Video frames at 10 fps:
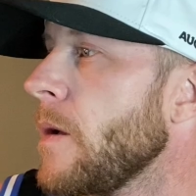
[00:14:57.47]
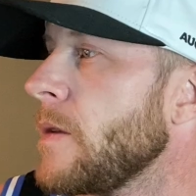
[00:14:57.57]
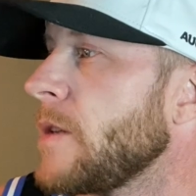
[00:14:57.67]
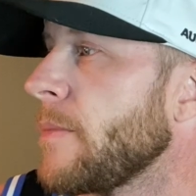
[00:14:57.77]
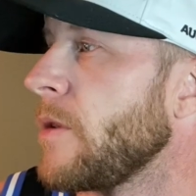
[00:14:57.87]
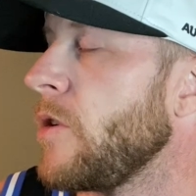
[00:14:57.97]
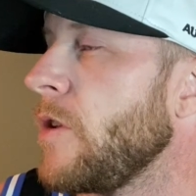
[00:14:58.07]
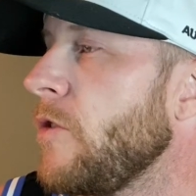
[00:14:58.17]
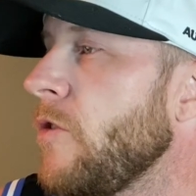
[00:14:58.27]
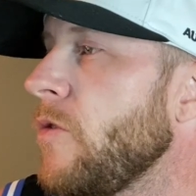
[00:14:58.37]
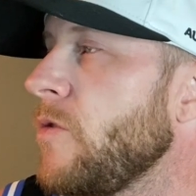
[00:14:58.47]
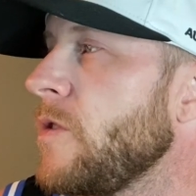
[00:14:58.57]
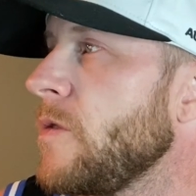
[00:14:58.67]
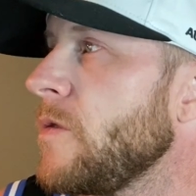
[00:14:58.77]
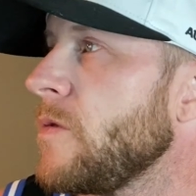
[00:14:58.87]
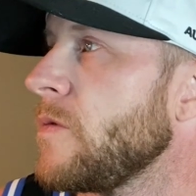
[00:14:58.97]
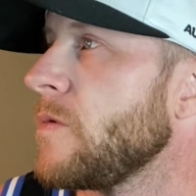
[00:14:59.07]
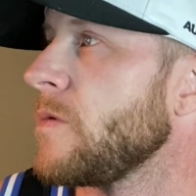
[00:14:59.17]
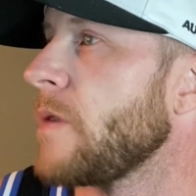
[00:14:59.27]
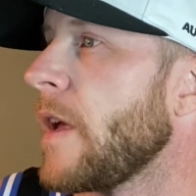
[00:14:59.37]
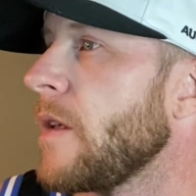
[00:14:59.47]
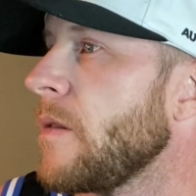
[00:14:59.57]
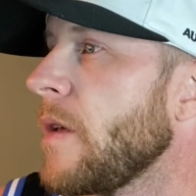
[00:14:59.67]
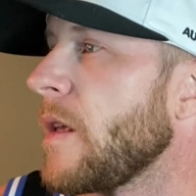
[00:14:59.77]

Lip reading: something you can do to get it like